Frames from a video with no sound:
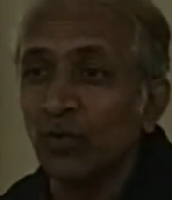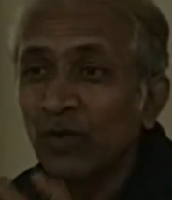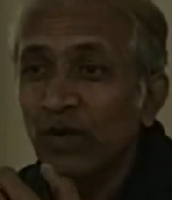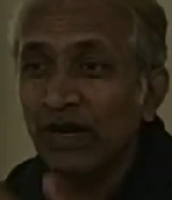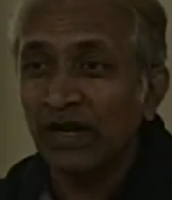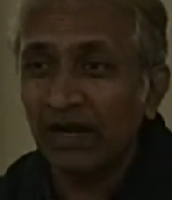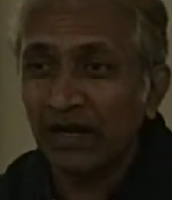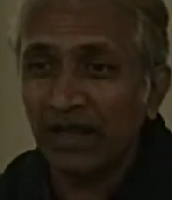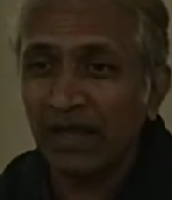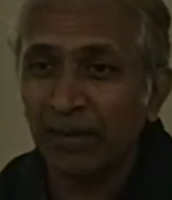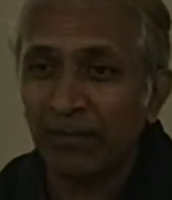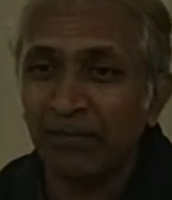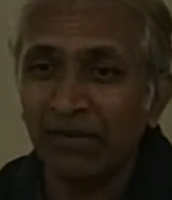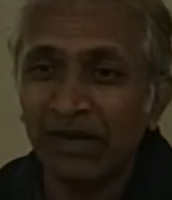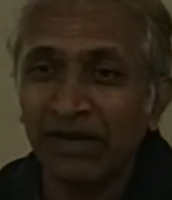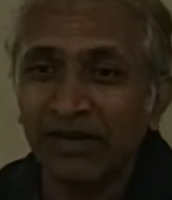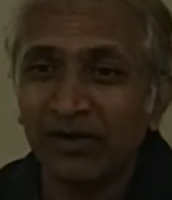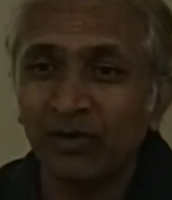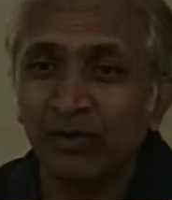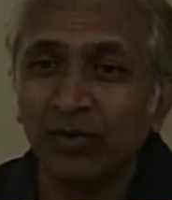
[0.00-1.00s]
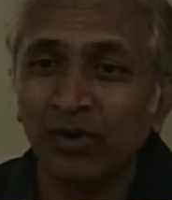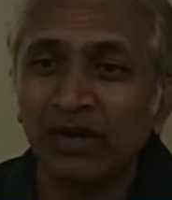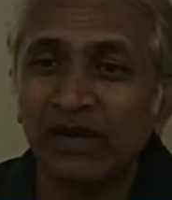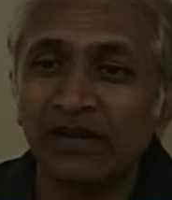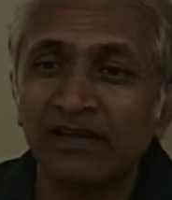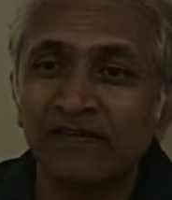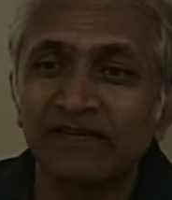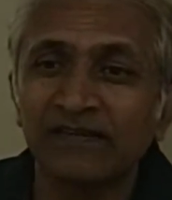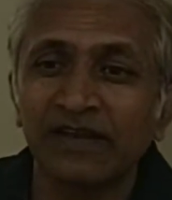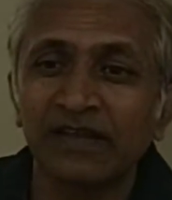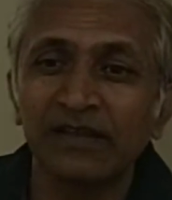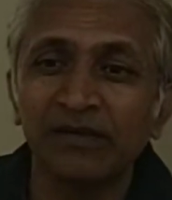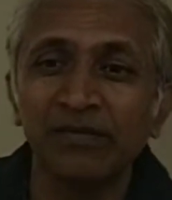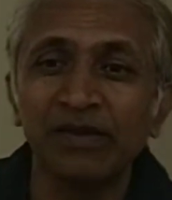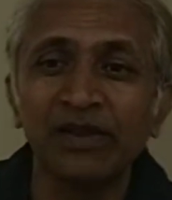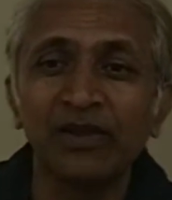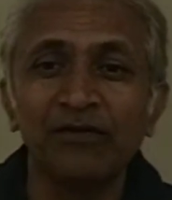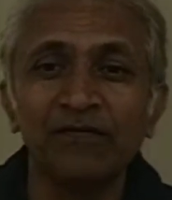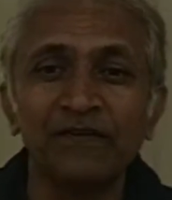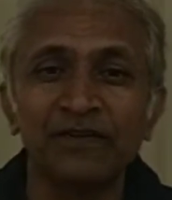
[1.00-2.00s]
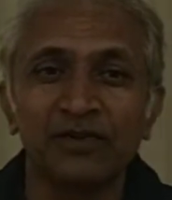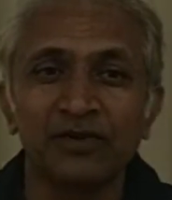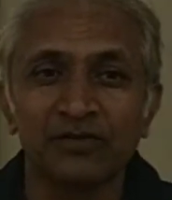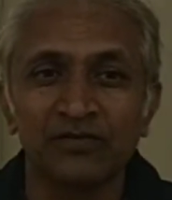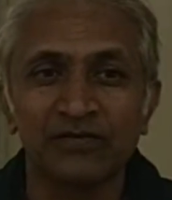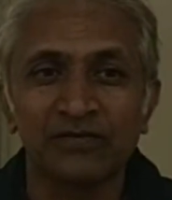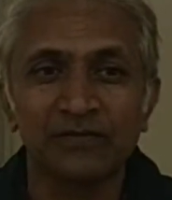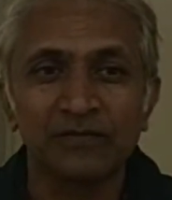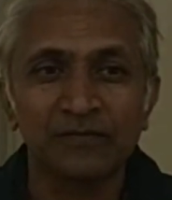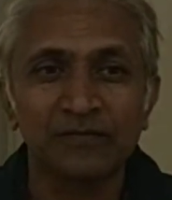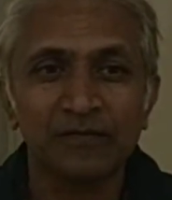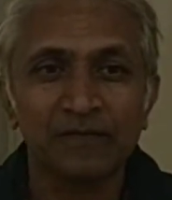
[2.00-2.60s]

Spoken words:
your ability to understand the meaning of ethos.